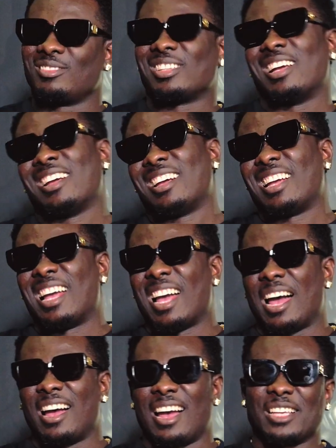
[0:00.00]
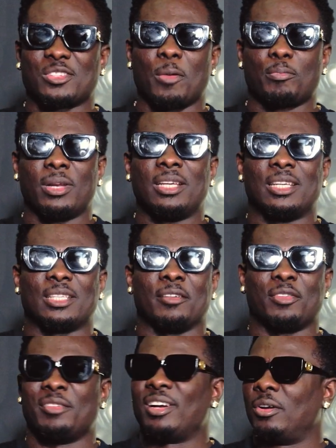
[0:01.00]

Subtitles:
I stopped playing guitar for a very